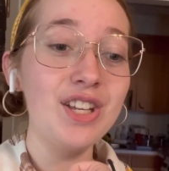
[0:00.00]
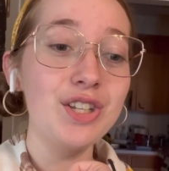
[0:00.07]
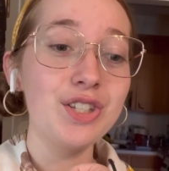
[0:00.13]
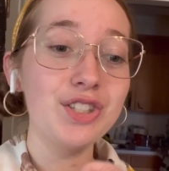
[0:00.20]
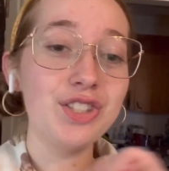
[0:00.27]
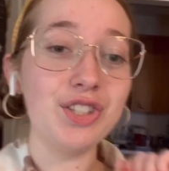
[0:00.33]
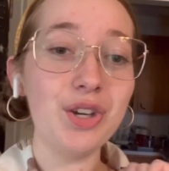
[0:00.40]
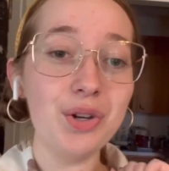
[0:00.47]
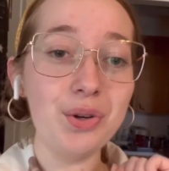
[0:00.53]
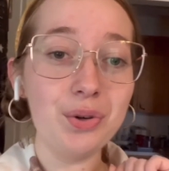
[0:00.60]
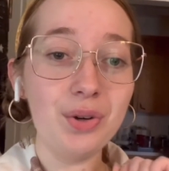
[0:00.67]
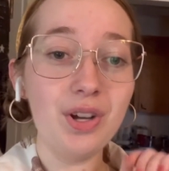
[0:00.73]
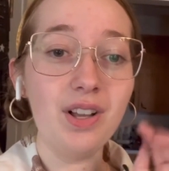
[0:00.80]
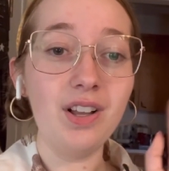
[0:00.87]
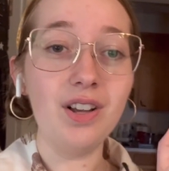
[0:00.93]
So
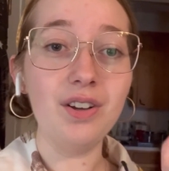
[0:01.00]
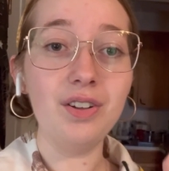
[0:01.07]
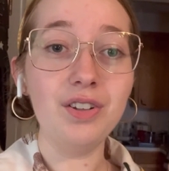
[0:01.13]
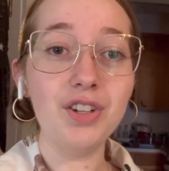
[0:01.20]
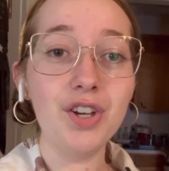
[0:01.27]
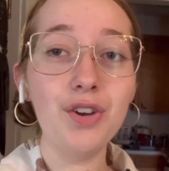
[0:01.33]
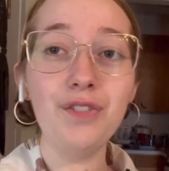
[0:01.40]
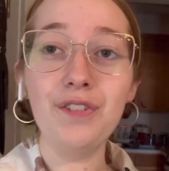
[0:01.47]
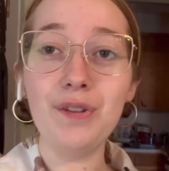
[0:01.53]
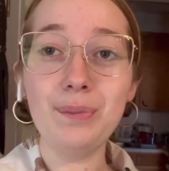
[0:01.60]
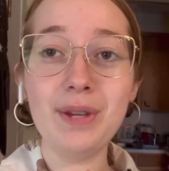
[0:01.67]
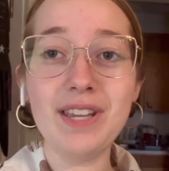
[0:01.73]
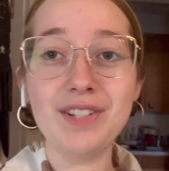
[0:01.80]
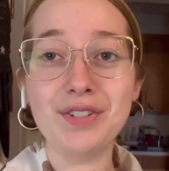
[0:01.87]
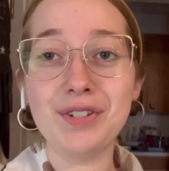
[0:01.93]
I'll go film
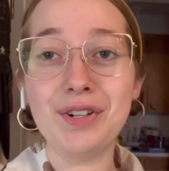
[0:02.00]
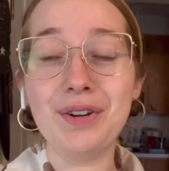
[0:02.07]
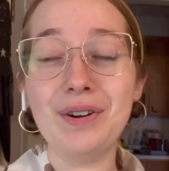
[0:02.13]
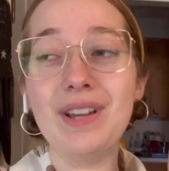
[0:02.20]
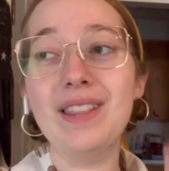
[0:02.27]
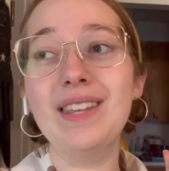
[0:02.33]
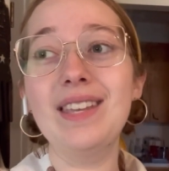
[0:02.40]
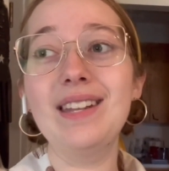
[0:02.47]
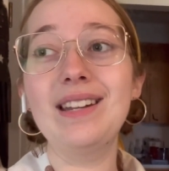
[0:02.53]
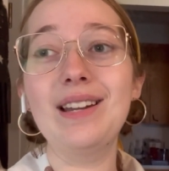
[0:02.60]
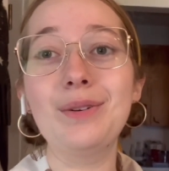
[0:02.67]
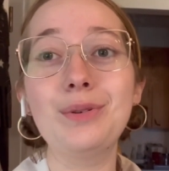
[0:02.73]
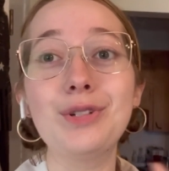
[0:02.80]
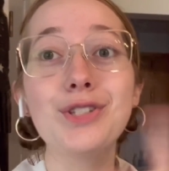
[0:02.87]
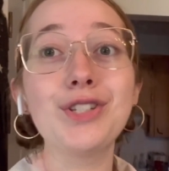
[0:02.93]
my intro and then I
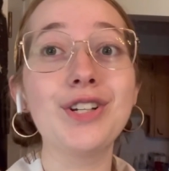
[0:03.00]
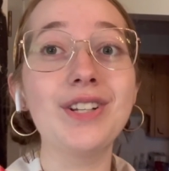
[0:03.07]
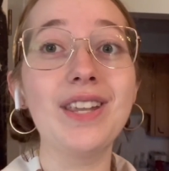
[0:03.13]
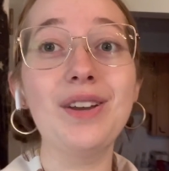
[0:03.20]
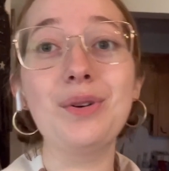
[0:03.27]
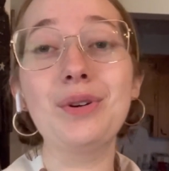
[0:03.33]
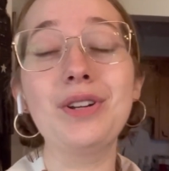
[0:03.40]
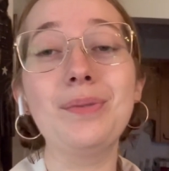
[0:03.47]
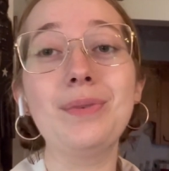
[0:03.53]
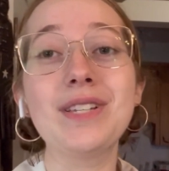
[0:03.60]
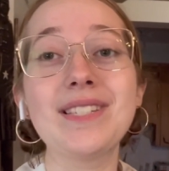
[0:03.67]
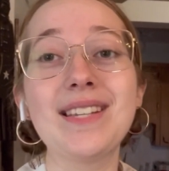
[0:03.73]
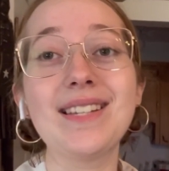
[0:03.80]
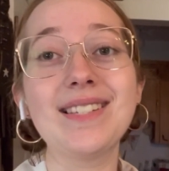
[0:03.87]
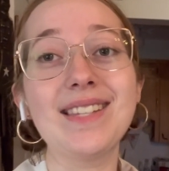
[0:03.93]
will turn that on because
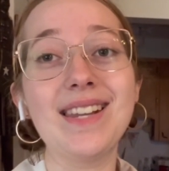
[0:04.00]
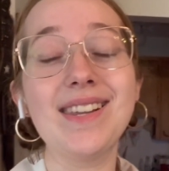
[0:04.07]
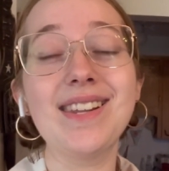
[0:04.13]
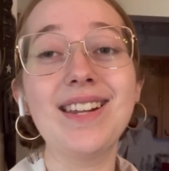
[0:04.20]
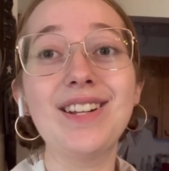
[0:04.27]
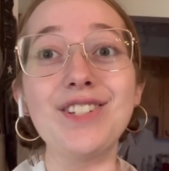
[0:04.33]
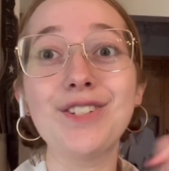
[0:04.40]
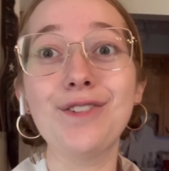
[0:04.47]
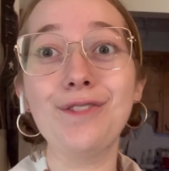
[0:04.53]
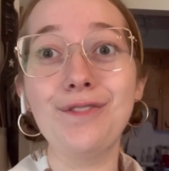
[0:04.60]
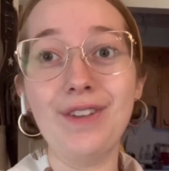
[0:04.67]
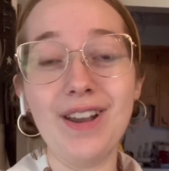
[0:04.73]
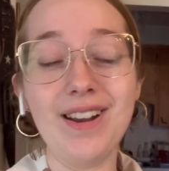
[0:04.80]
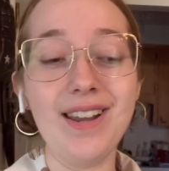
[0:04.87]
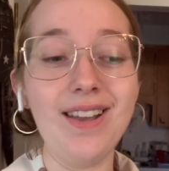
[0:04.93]
like I said, it is
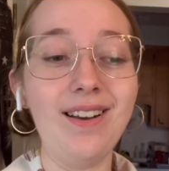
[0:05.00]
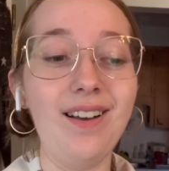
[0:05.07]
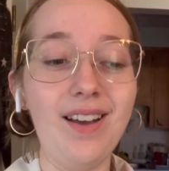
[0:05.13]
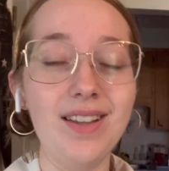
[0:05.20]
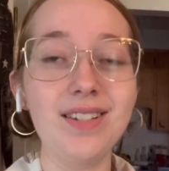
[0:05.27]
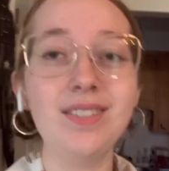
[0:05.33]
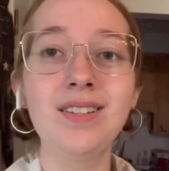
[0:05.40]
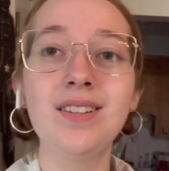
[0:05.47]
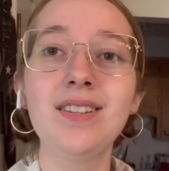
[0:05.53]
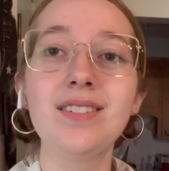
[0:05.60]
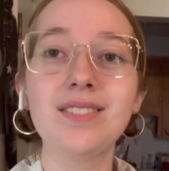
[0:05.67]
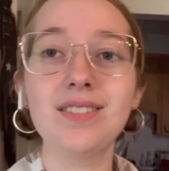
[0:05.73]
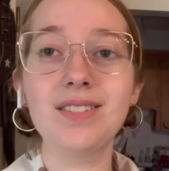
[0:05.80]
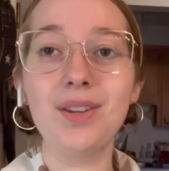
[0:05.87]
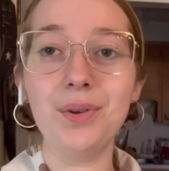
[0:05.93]
very hot.
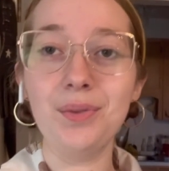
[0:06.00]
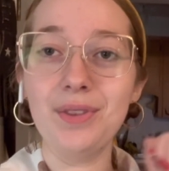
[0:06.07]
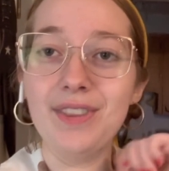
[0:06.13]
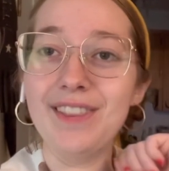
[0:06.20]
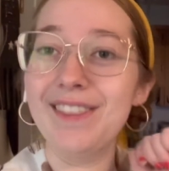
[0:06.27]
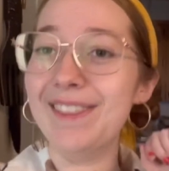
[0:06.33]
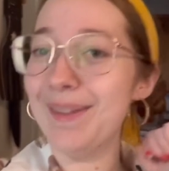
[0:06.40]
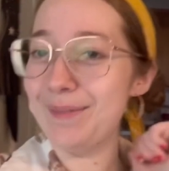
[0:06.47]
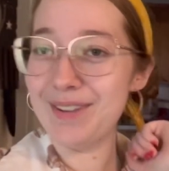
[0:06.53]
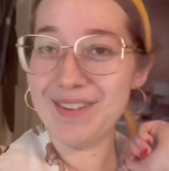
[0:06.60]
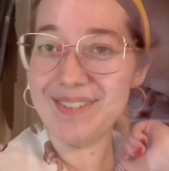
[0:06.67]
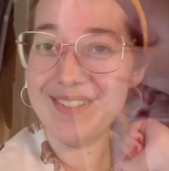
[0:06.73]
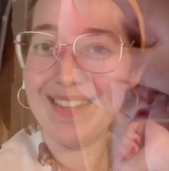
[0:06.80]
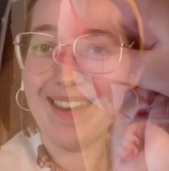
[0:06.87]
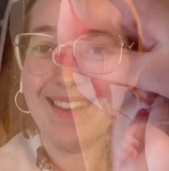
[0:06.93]
So let me go do that.